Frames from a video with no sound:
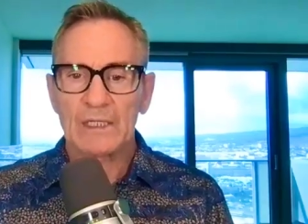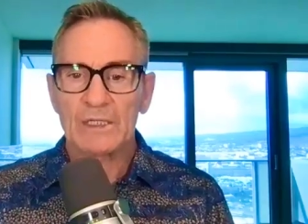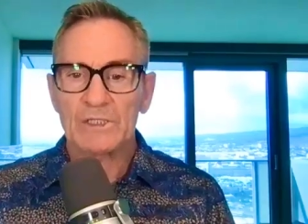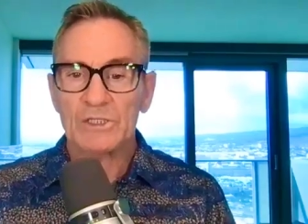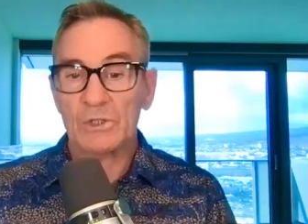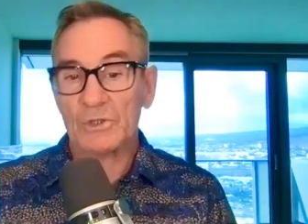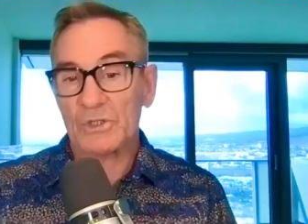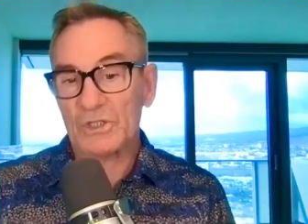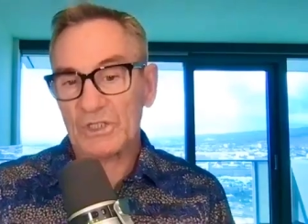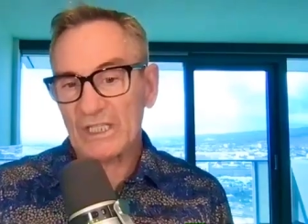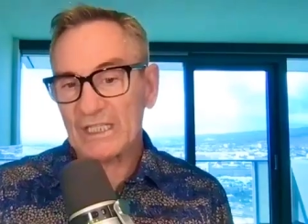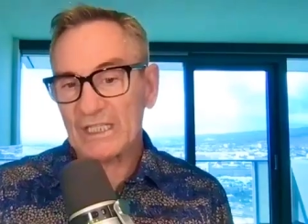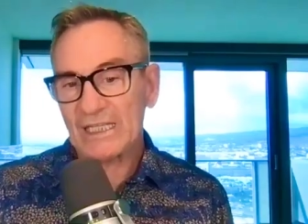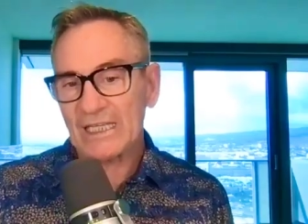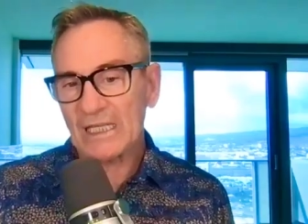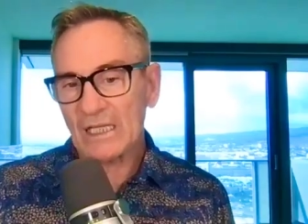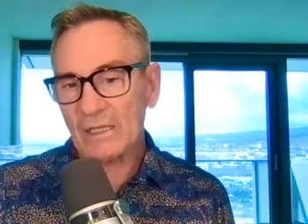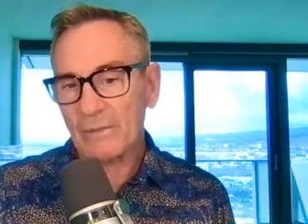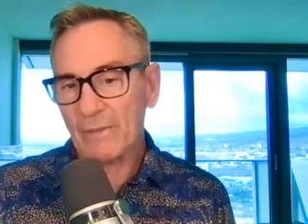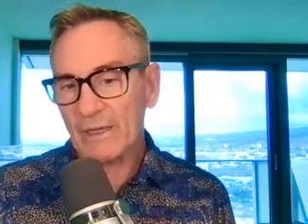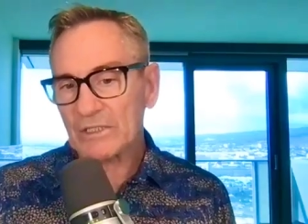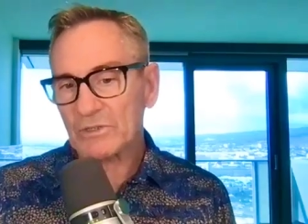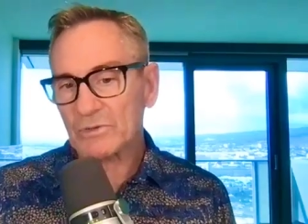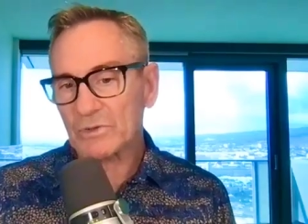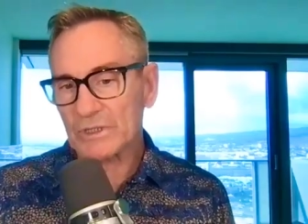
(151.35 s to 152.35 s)
So sitting in
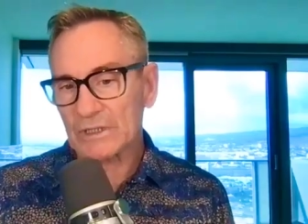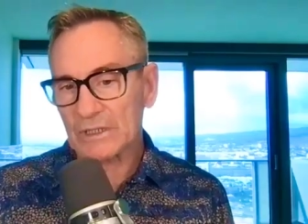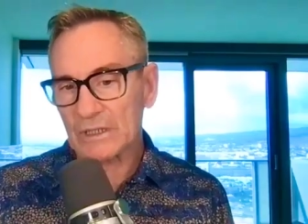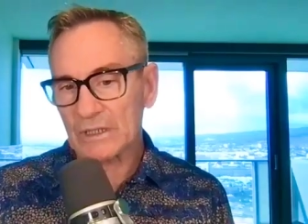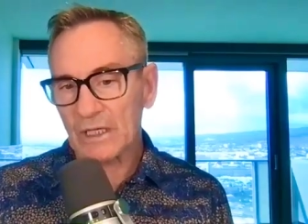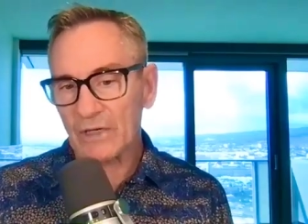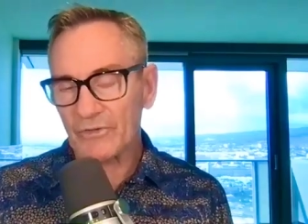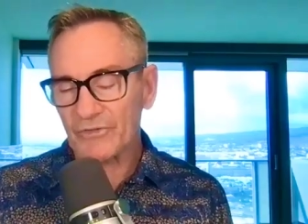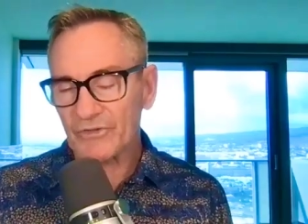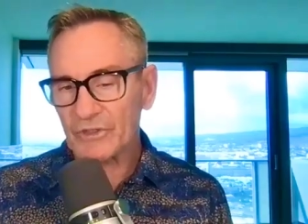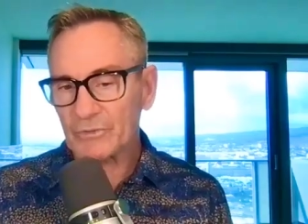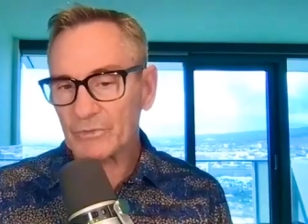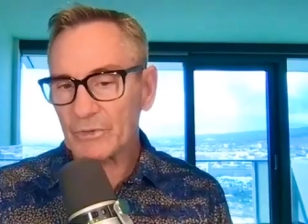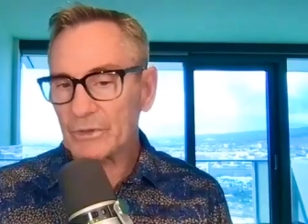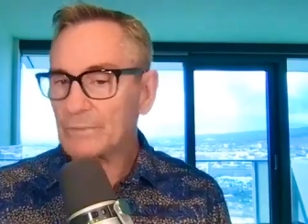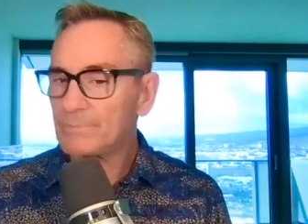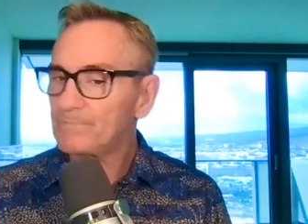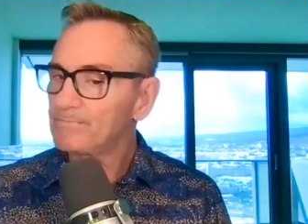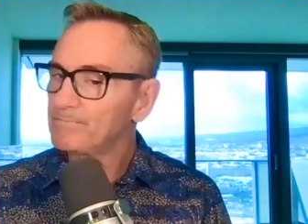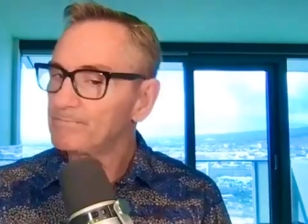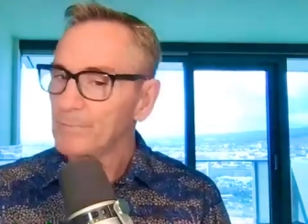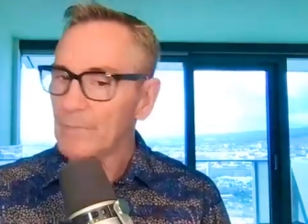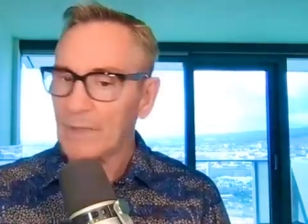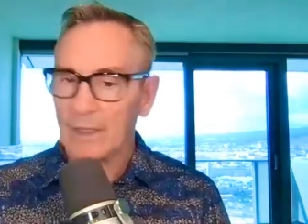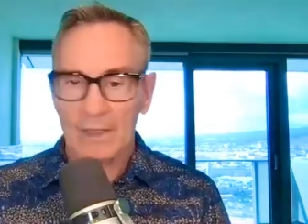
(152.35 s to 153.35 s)
the mess was uncomfortable,
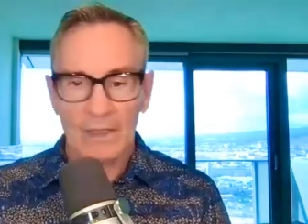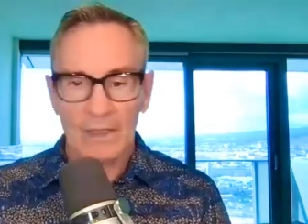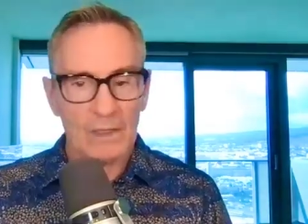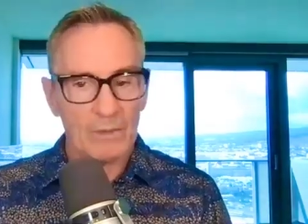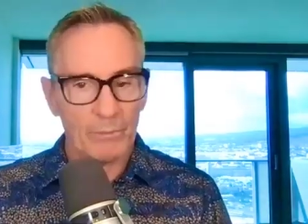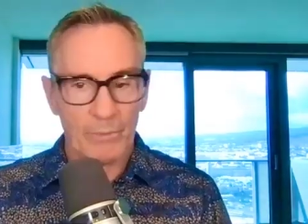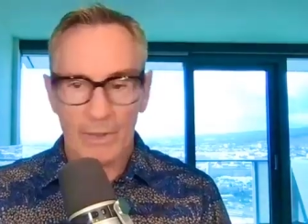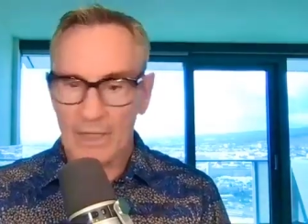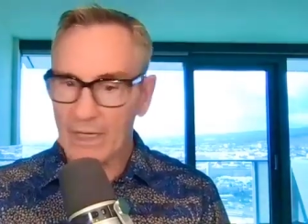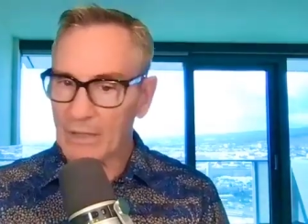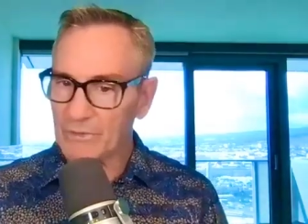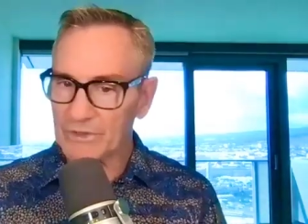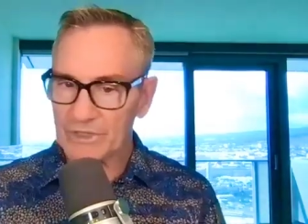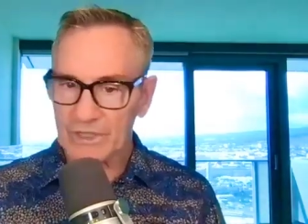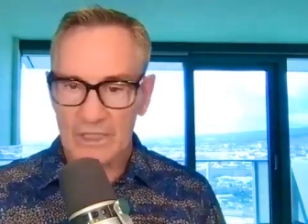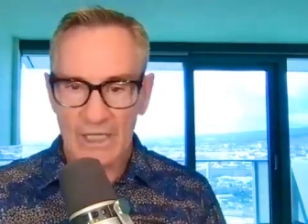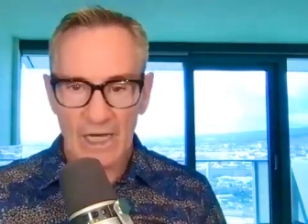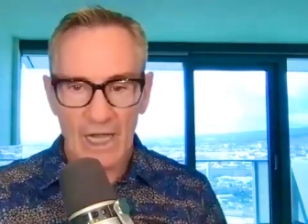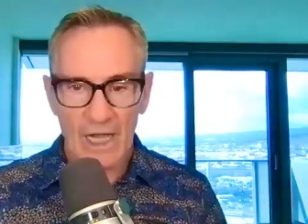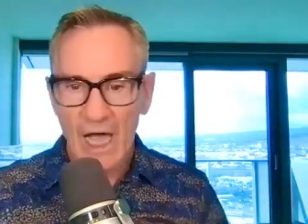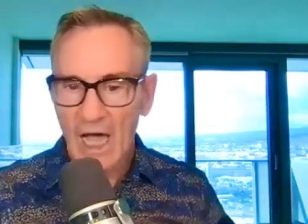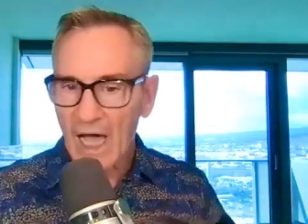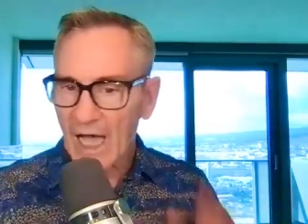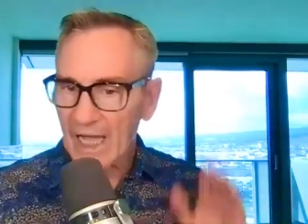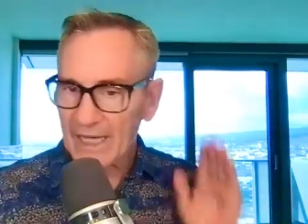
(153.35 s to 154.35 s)
but I was
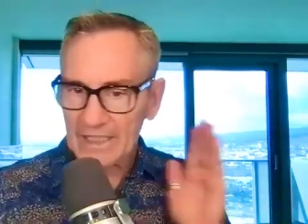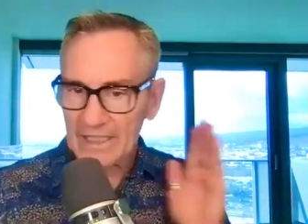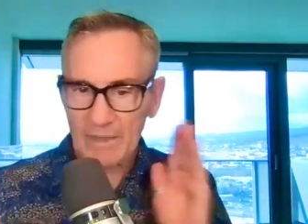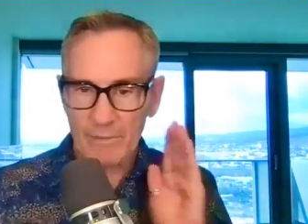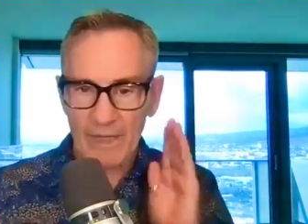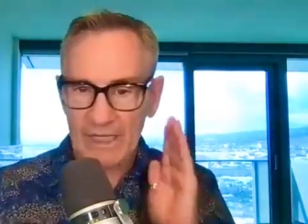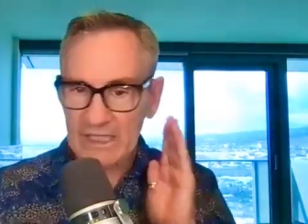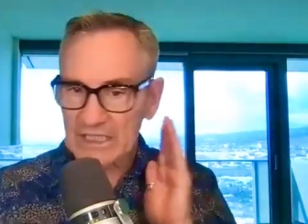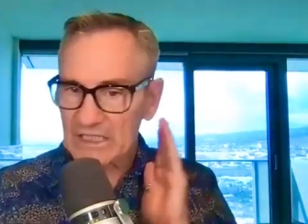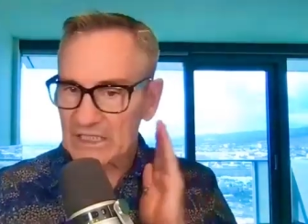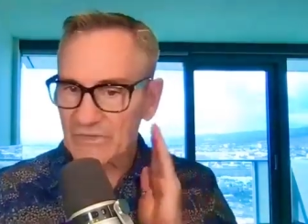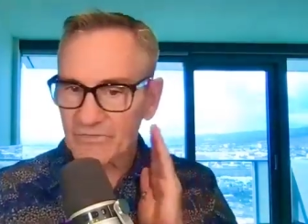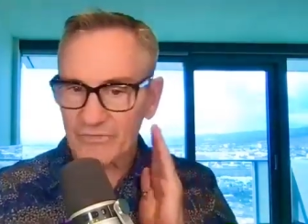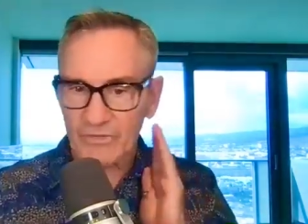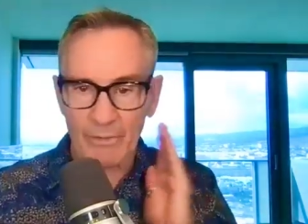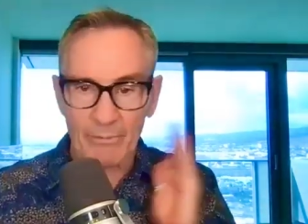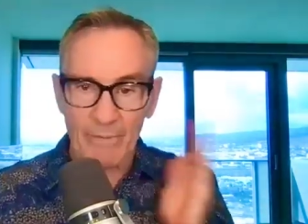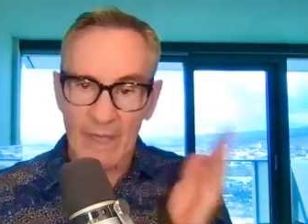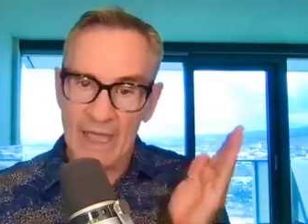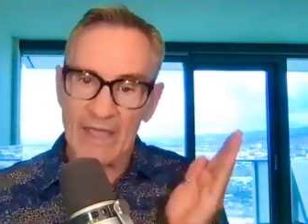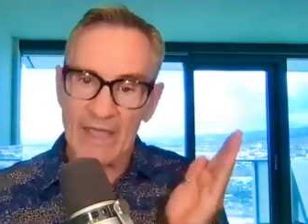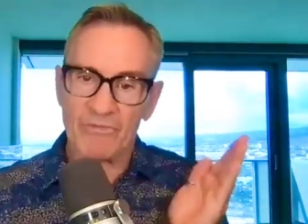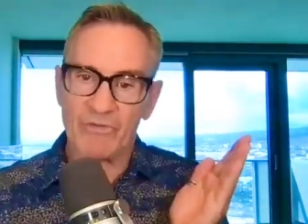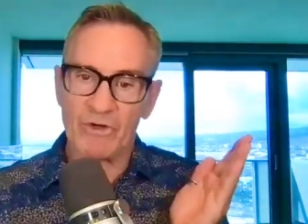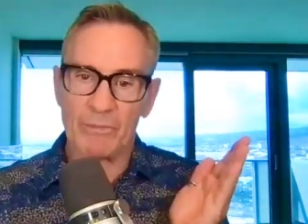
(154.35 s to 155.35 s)
going to hide the mess
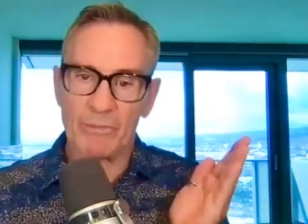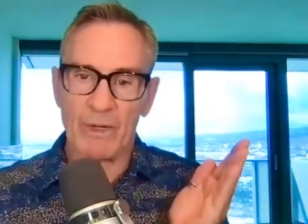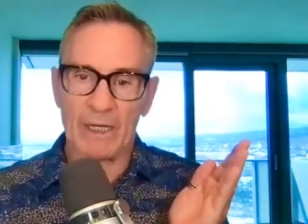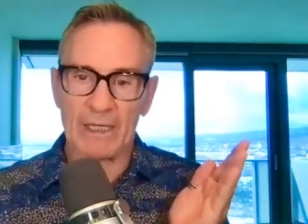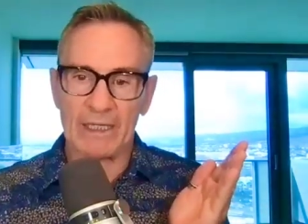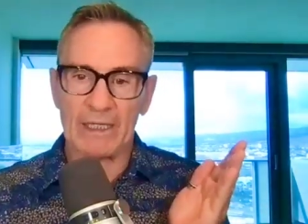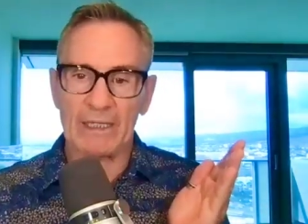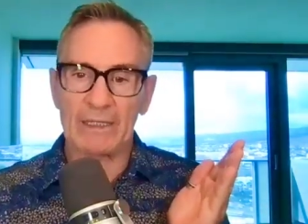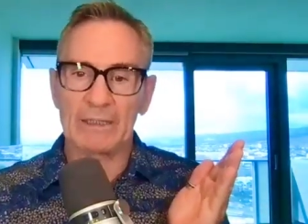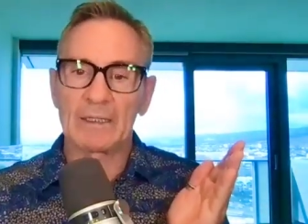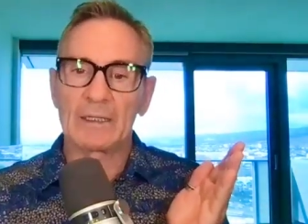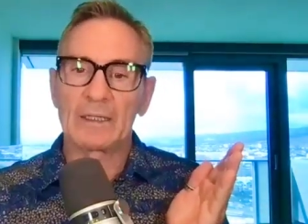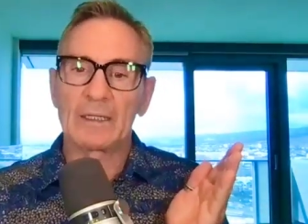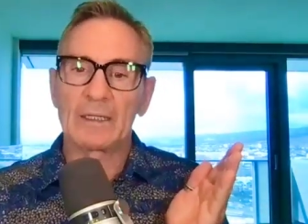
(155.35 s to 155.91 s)
from everybody